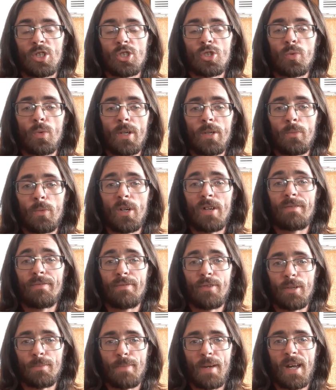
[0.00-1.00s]
21
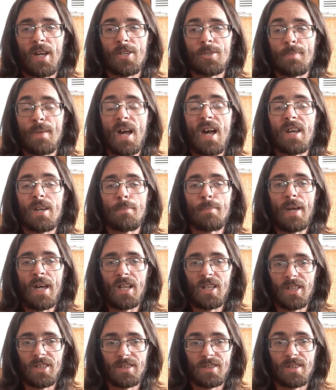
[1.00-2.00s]
foot-pounds behind a
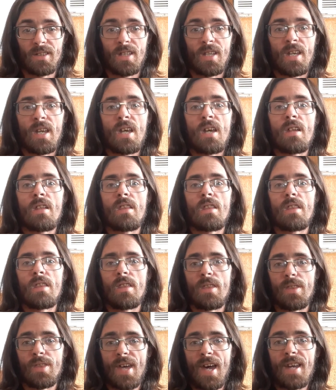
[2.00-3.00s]
pellet,
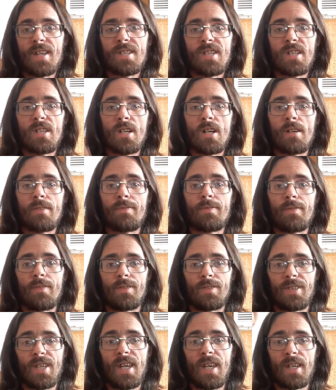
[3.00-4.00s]
that is enough
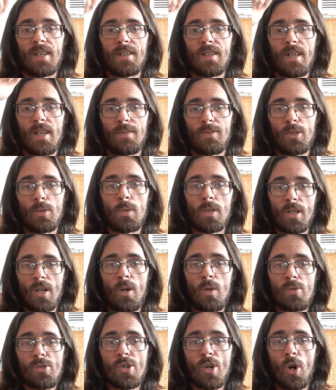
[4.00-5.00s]
that if you were to
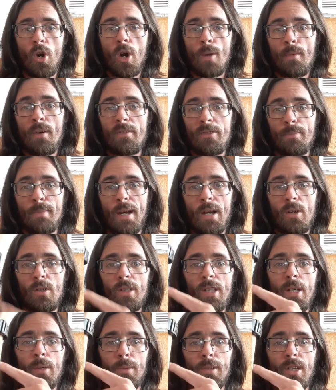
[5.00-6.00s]
hold your arm over the
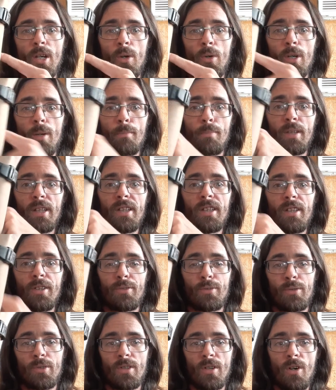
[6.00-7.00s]
barrel, it would go completely
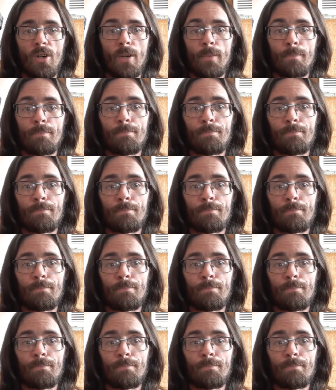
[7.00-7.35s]
through your arm.